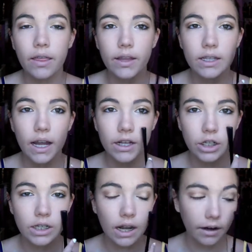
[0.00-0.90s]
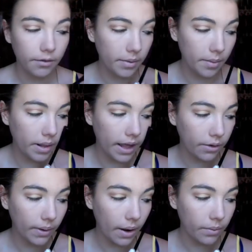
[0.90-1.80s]
This side is just kind of me
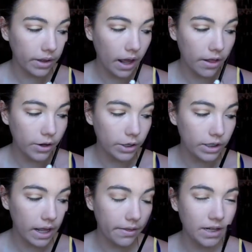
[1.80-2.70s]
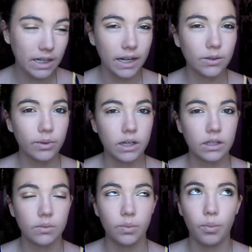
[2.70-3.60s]
playing around with colors, and this next one
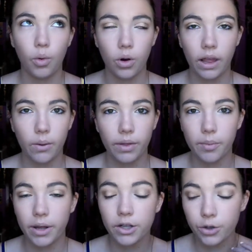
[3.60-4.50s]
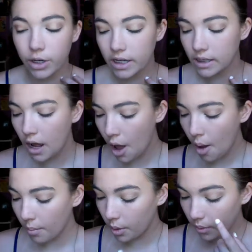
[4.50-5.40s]
is more like what the picture is.
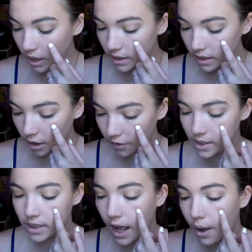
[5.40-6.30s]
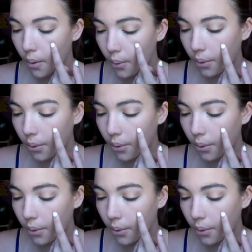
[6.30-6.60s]
But what I did on this eye